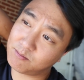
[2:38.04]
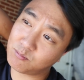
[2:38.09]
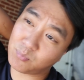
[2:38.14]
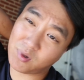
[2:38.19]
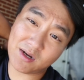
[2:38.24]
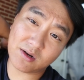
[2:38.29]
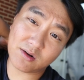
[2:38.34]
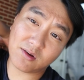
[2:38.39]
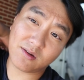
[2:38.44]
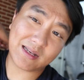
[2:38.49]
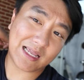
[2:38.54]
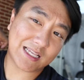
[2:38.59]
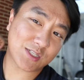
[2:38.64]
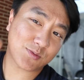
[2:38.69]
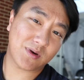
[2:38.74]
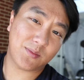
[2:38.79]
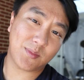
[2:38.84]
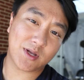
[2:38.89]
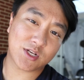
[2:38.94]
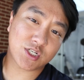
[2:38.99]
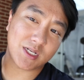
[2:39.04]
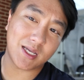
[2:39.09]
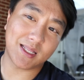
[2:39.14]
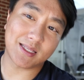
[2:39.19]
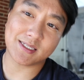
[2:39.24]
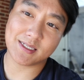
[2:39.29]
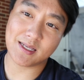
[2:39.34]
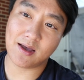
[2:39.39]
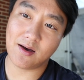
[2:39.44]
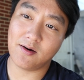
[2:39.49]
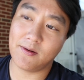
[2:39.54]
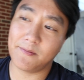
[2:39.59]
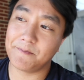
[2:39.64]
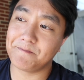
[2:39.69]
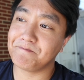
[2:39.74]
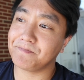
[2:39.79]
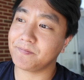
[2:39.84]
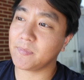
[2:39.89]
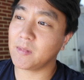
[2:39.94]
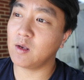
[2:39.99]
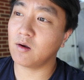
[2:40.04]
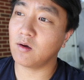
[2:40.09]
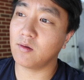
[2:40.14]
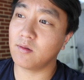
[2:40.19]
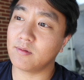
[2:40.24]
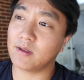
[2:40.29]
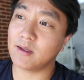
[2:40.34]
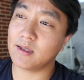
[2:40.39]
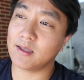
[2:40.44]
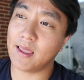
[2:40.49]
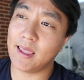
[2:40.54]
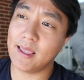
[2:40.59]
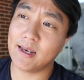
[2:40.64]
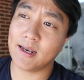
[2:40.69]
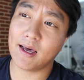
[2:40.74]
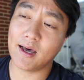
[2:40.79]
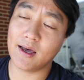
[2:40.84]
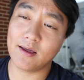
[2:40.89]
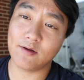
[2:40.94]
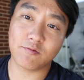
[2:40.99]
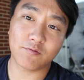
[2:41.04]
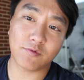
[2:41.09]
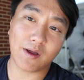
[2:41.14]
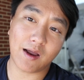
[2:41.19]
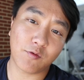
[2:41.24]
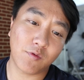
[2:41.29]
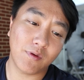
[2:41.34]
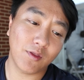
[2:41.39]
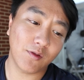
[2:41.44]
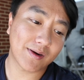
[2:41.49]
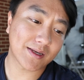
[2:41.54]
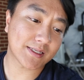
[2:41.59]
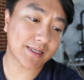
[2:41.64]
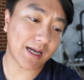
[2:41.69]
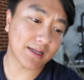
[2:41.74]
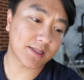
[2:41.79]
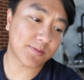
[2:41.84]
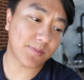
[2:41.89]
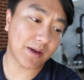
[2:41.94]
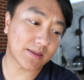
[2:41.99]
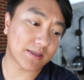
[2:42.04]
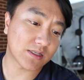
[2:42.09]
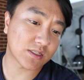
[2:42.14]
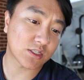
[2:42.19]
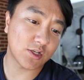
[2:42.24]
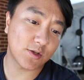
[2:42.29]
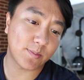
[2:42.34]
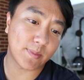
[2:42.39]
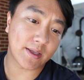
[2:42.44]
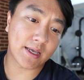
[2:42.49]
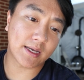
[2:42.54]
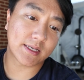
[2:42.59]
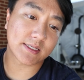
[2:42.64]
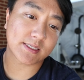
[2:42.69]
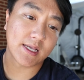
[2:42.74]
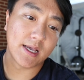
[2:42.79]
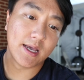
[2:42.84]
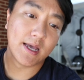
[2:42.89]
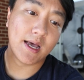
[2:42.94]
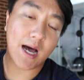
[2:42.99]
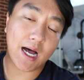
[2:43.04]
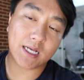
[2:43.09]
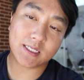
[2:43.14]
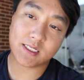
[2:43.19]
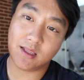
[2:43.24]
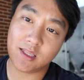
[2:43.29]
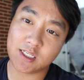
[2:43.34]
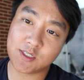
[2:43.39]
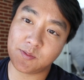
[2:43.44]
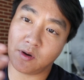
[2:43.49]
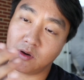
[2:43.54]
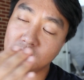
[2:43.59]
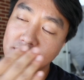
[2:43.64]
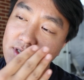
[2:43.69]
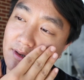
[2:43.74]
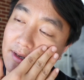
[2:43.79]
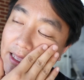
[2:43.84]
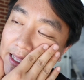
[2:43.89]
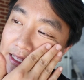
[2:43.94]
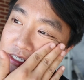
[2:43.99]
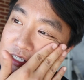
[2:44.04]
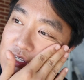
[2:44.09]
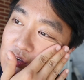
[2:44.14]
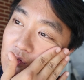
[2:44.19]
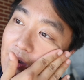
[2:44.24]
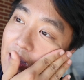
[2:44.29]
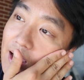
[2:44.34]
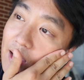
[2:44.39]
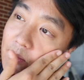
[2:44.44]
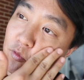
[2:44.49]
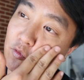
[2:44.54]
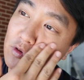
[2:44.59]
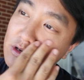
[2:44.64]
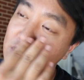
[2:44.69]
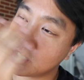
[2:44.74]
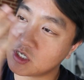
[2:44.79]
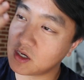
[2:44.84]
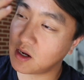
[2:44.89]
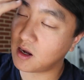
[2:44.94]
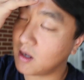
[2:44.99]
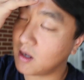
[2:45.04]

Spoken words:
brindle, and that's pretty much it. So, you know, and I really want to talk about this too, because I saw this post on Instagram, which